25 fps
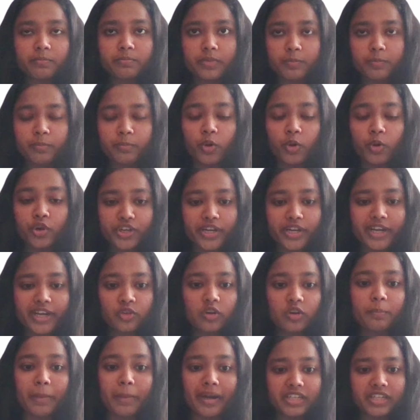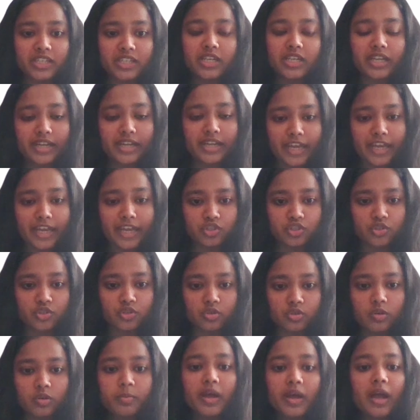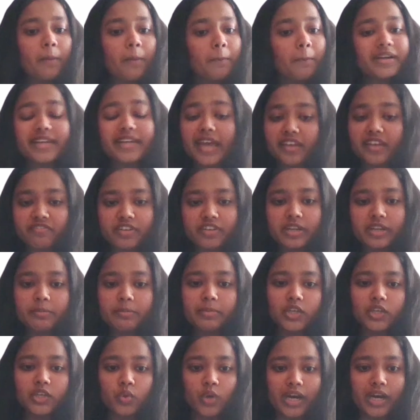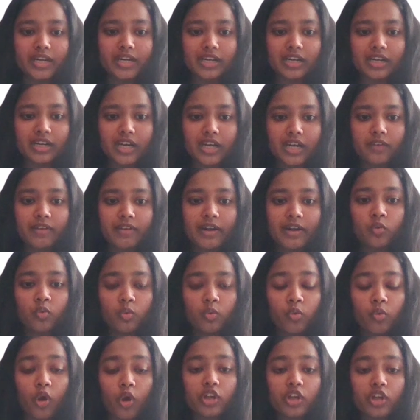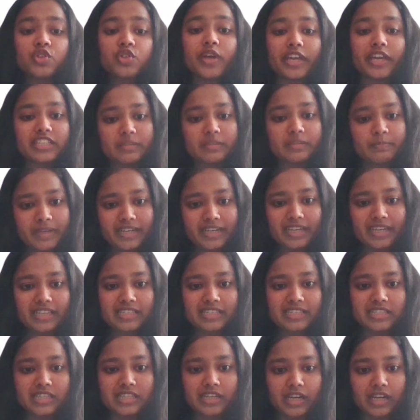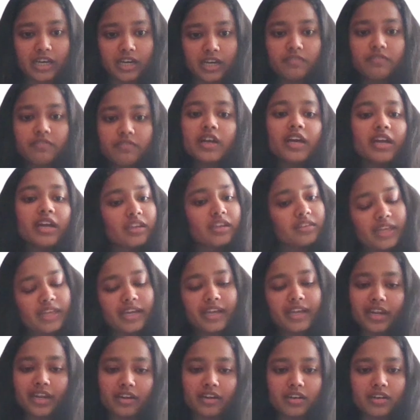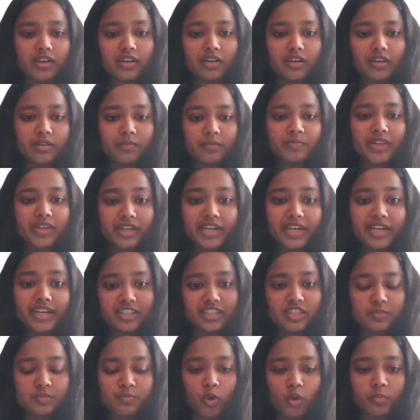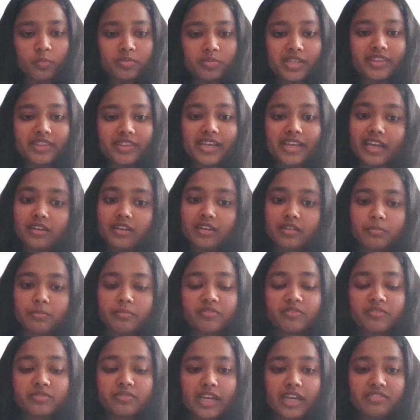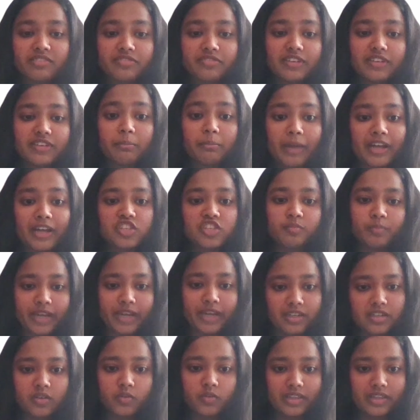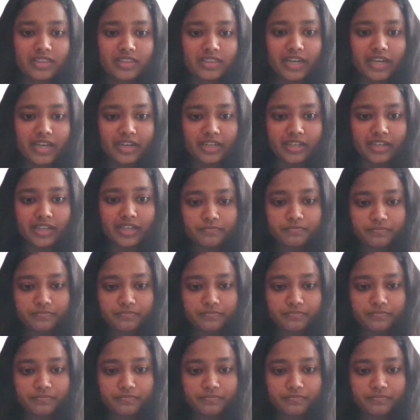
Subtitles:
portraying to a particular age group, but everybody who are in love and wants to experience the love, they can read these poems, and they can feel much better when they are reading it.